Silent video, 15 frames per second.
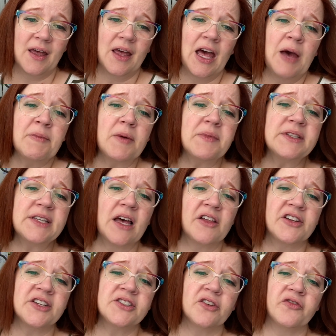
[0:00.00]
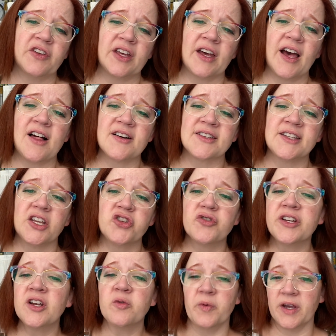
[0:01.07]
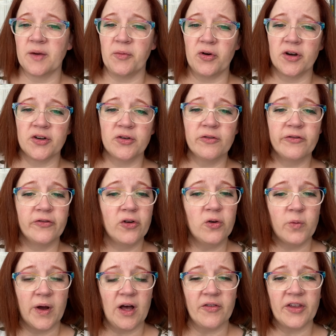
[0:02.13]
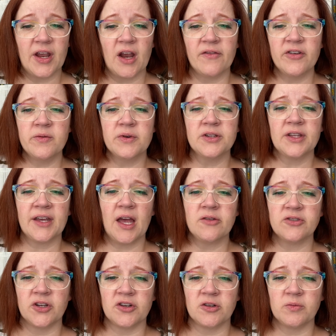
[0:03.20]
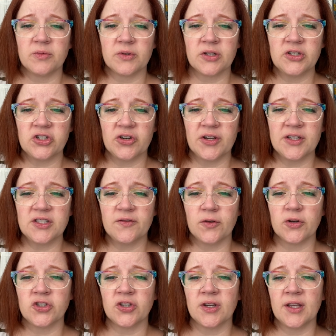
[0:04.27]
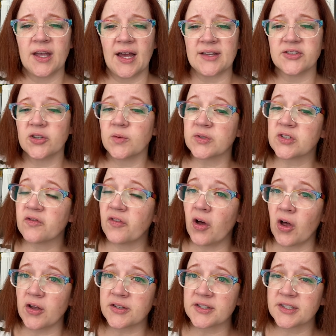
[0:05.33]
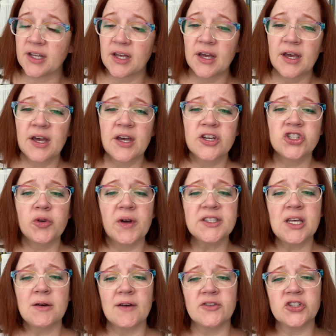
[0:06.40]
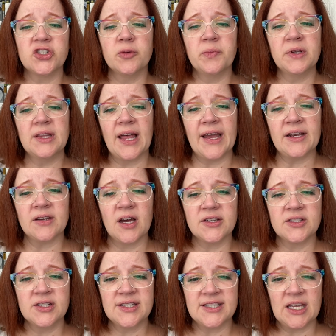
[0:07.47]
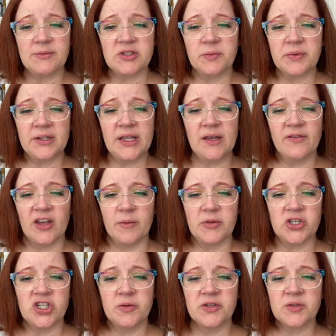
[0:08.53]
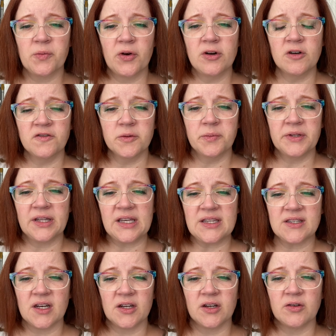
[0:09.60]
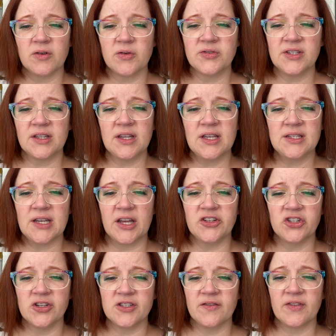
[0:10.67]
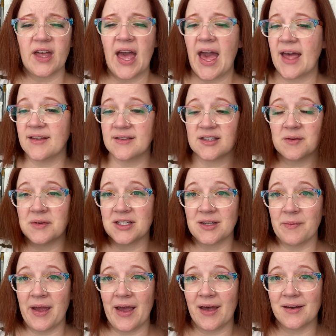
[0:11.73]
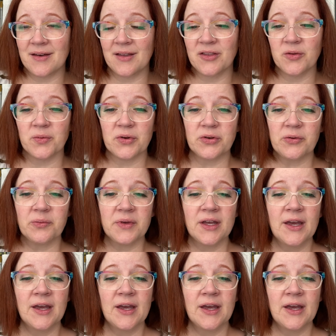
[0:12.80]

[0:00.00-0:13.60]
But Miss Helena Sophia Alexandrina Wigmore knew full well that every word the Count uttered concerning his fortune and castle was false. She was, however, too polite not to seem to believe him, and she was moreover pleased at engrossing the attentions of the handsomest man in the room.